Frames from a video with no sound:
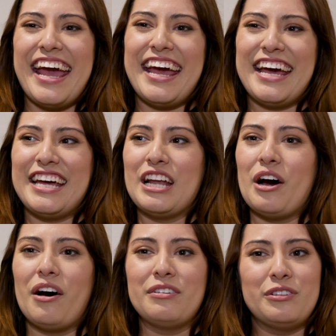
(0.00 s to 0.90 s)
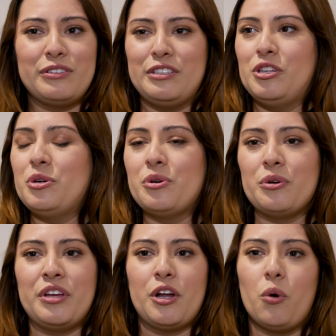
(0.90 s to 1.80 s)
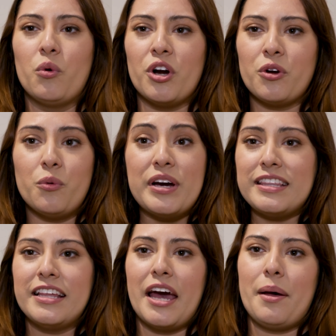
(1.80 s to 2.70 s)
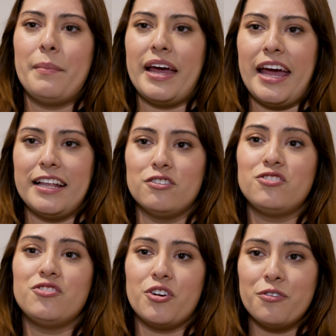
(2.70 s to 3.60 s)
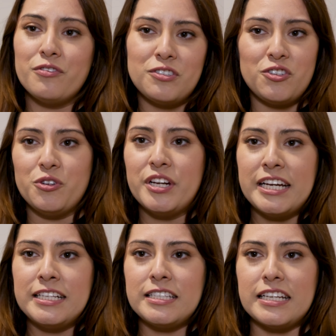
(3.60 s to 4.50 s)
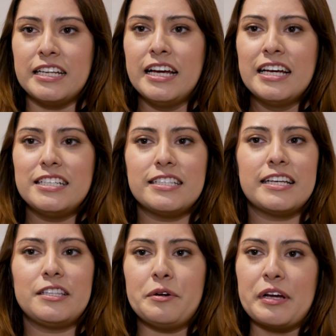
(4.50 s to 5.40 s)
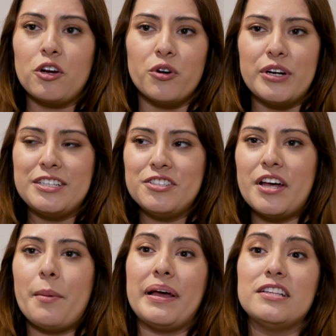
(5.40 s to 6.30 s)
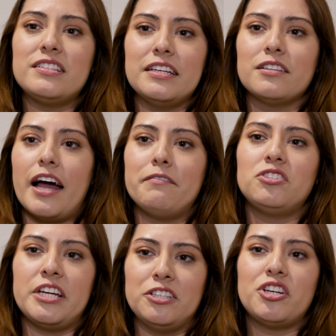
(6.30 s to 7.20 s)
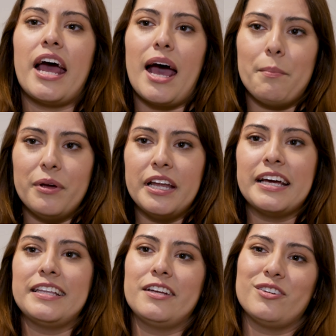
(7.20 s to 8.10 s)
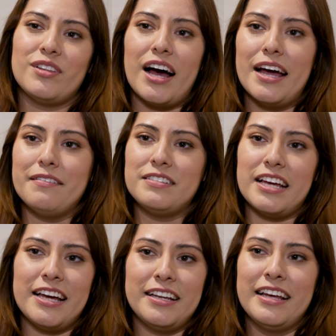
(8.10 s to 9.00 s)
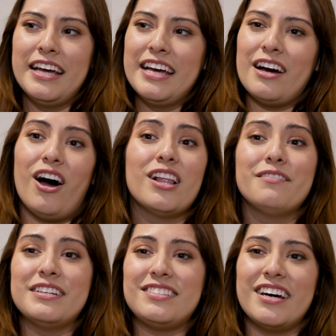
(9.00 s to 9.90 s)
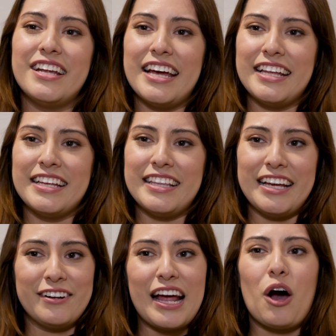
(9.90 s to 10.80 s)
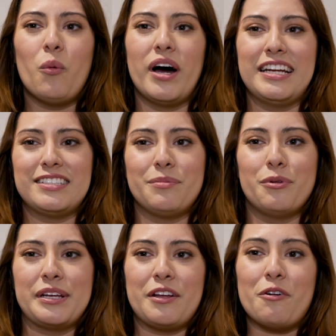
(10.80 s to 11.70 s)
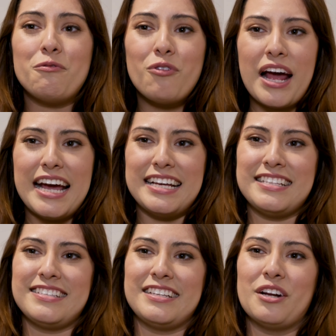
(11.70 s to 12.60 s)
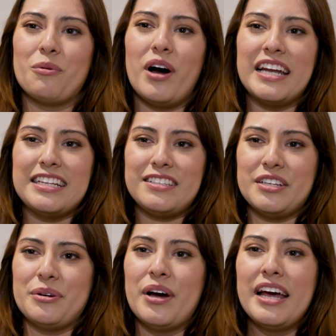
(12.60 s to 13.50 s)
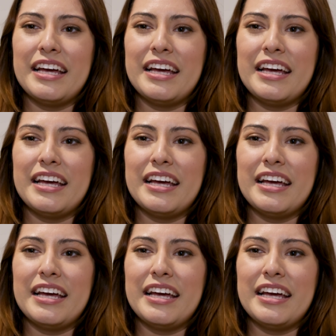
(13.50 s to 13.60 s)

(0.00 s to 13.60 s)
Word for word: and you, you know, work with them and serve students and just get to encourage them and see life change happening in their lives. And all of a sudden, they're now wanting to bring their friends and they're wanting to